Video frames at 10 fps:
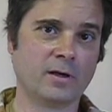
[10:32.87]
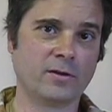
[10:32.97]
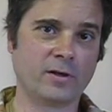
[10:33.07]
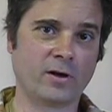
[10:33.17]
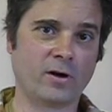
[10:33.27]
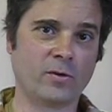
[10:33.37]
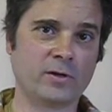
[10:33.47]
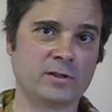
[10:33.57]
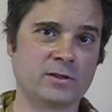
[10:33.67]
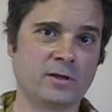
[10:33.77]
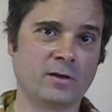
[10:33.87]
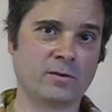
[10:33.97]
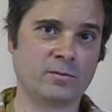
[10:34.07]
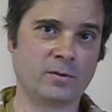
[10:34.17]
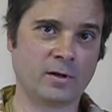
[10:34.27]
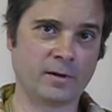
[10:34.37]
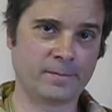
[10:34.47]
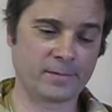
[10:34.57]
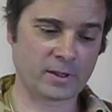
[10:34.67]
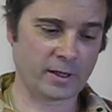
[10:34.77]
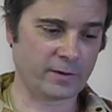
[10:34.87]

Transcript: that always, you know, uh, kind